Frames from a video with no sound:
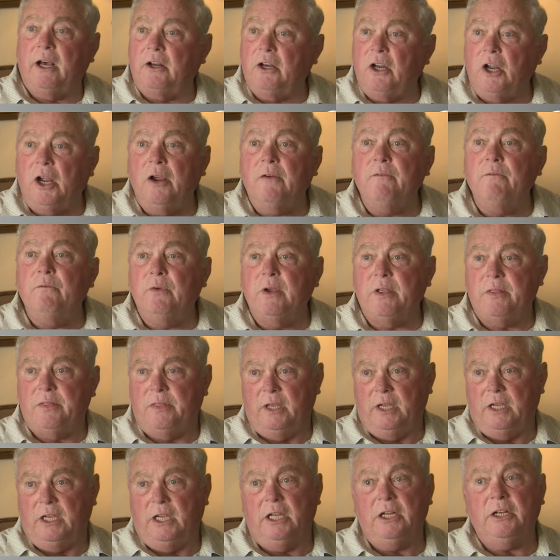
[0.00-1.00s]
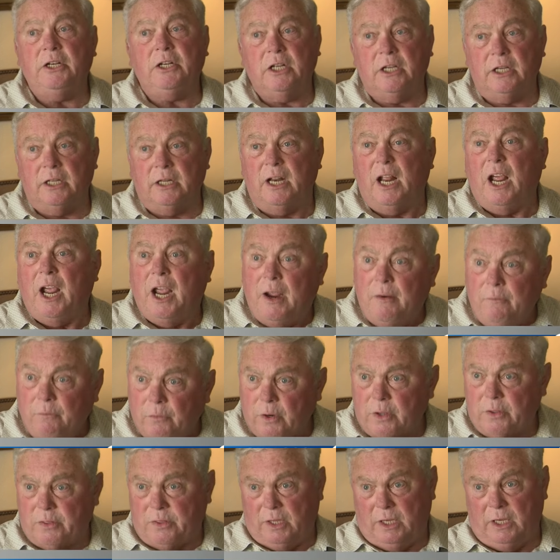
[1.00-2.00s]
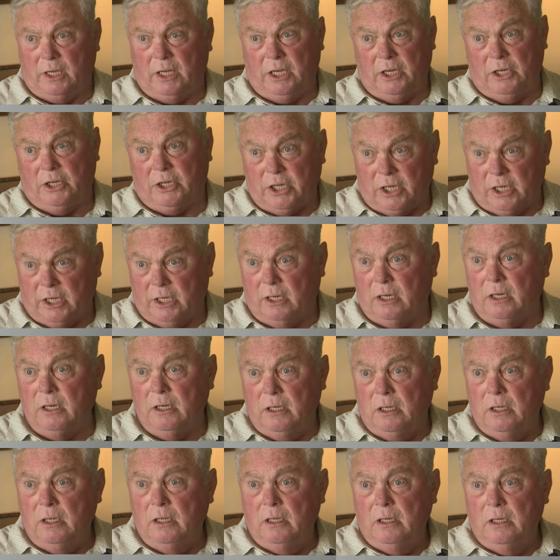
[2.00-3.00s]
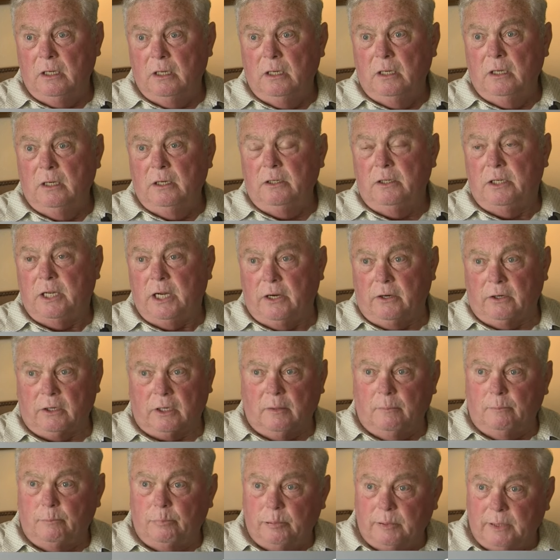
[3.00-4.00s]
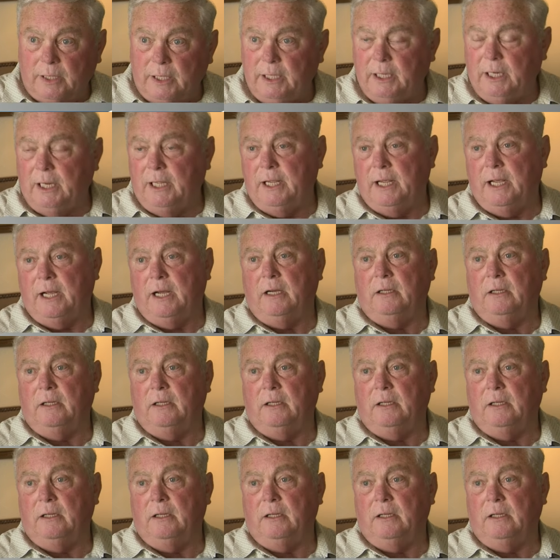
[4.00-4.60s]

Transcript: out everything he did, everything he did, tear it completely